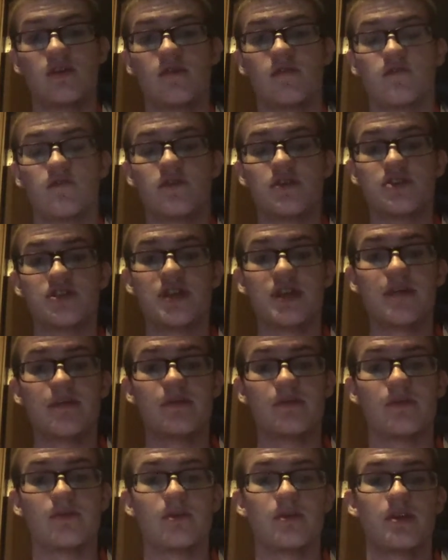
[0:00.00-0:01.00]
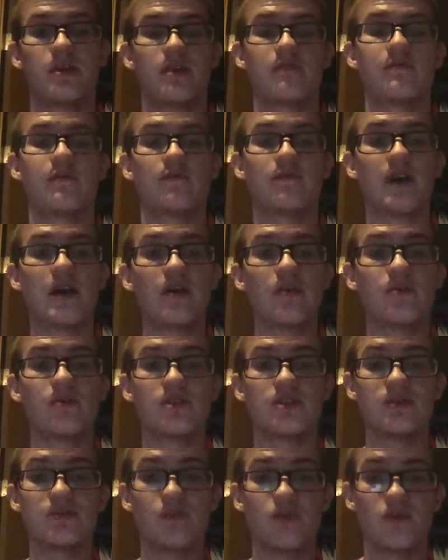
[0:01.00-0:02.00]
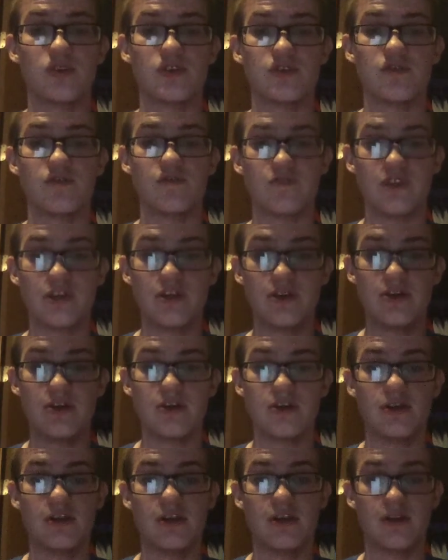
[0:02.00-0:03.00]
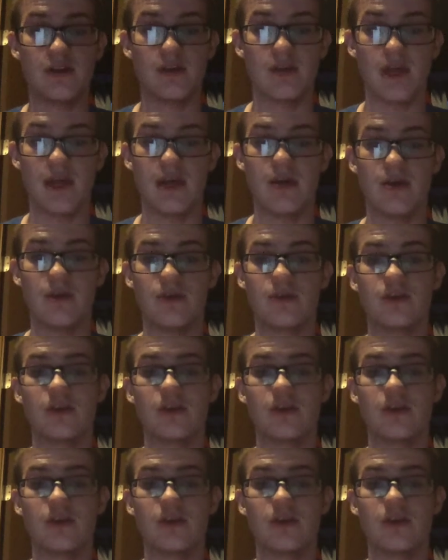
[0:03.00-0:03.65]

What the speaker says: For example, if a foul is more severe than allowed,